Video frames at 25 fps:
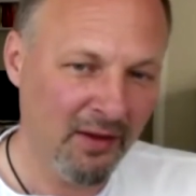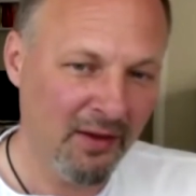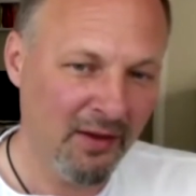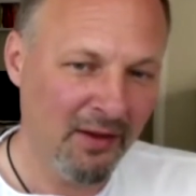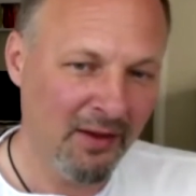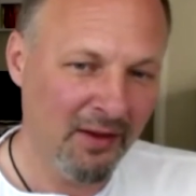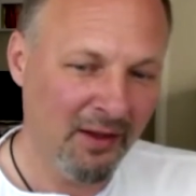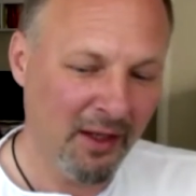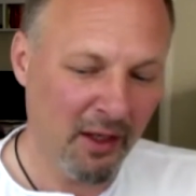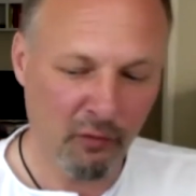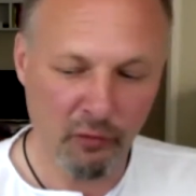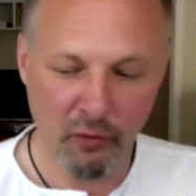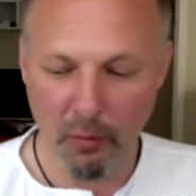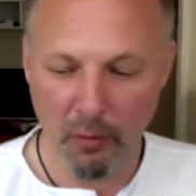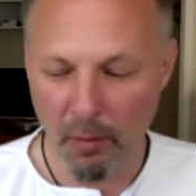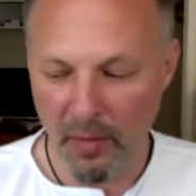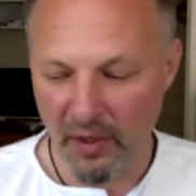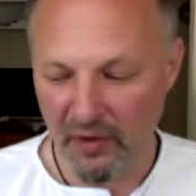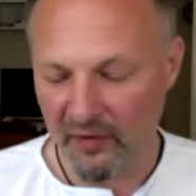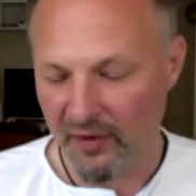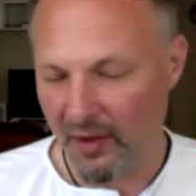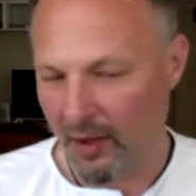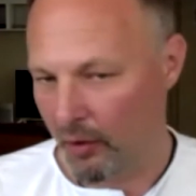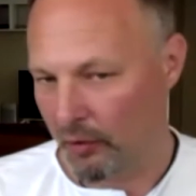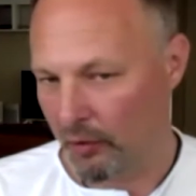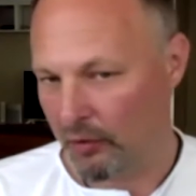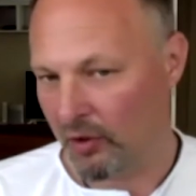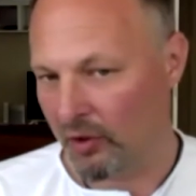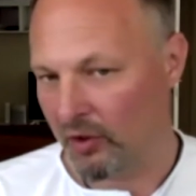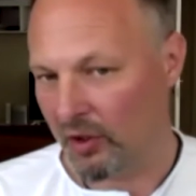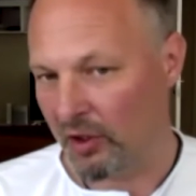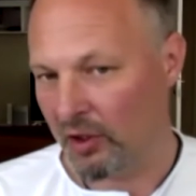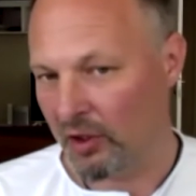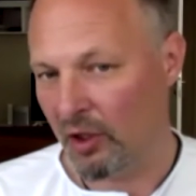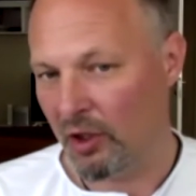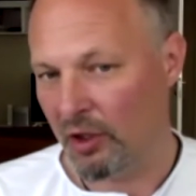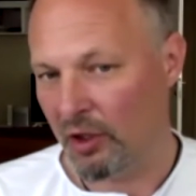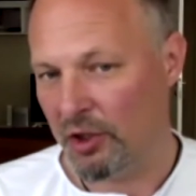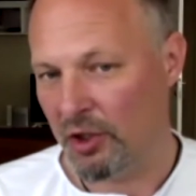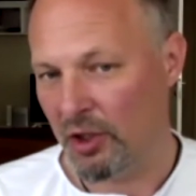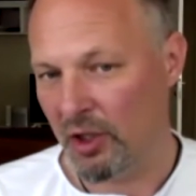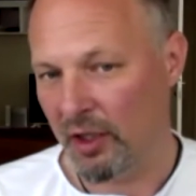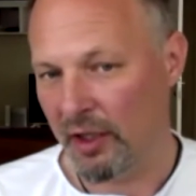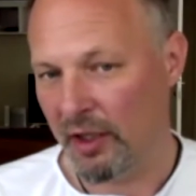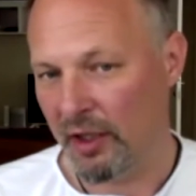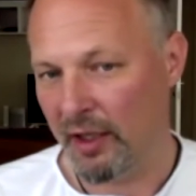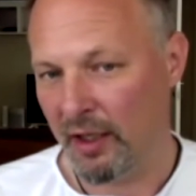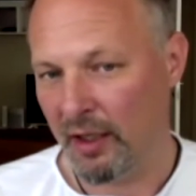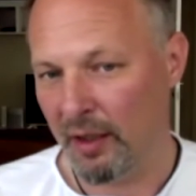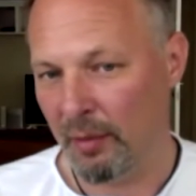if you miss out on a cultural
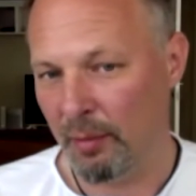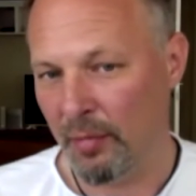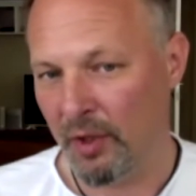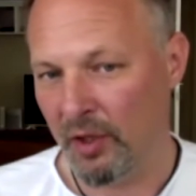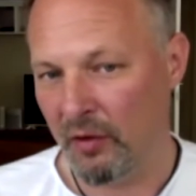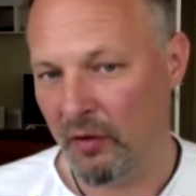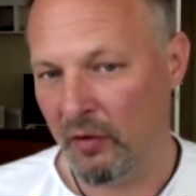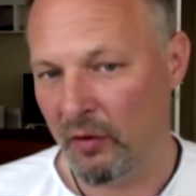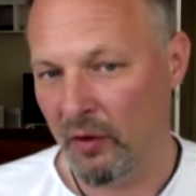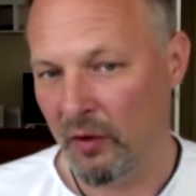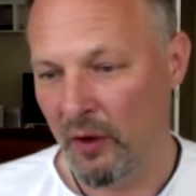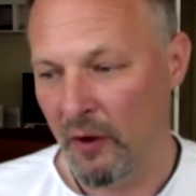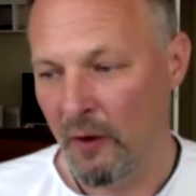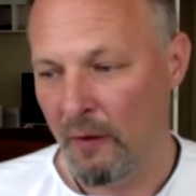element,